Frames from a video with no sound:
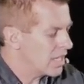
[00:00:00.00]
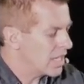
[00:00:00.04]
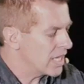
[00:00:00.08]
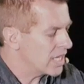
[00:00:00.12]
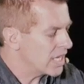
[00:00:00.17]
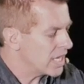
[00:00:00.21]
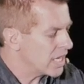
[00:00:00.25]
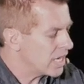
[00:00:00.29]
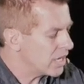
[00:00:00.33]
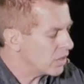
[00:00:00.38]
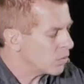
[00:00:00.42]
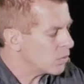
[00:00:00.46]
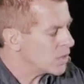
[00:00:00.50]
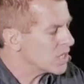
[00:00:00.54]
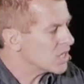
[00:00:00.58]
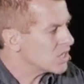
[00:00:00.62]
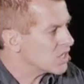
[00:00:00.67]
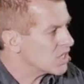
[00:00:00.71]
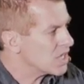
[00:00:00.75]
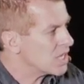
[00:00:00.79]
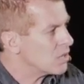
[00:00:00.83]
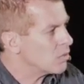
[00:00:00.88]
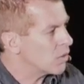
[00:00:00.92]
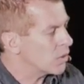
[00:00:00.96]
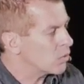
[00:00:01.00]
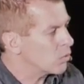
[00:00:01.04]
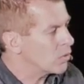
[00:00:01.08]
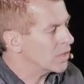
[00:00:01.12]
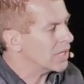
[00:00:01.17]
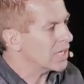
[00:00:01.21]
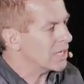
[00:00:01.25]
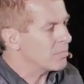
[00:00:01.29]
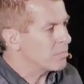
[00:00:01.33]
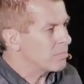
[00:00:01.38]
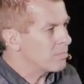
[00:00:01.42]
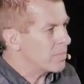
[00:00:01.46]
And here we see what
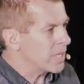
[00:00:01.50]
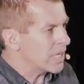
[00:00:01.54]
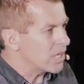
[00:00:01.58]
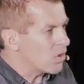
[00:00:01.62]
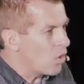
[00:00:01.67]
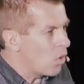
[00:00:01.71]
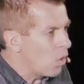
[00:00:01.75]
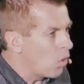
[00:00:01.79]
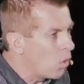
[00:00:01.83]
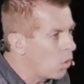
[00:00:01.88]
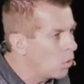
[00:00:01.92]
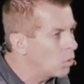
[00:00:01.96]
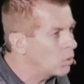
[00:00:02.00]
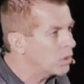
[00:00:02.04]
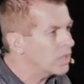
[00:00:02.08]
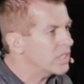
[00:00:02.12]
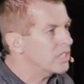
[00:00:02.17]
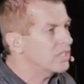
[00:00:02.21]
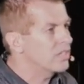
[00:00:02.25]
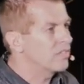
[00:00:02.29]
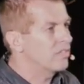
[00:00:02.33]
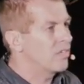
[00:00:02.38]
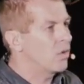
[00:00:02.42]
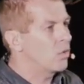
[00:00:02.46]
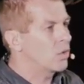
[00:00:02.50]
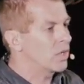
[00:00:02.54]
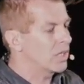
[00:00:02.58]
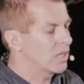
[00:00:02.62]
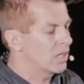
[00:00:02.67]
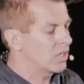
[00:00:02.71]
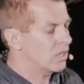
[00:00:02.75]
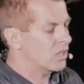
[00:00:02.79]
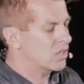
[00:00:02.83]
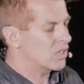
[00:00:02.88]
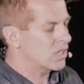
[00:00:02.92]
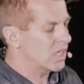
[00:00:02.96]
really being wholly
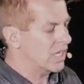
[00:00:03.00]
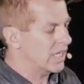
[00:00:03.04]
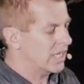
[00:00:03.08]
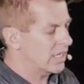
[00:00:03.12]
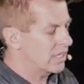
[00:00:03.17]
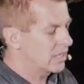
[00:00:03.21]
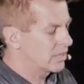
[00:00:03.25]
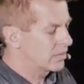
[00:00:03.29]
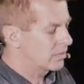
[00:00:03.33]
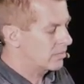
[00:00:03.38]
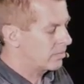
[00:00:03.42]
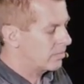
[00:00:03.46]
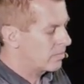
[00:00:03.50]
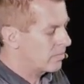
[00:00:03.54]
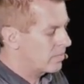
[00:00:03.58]
devoted looks like.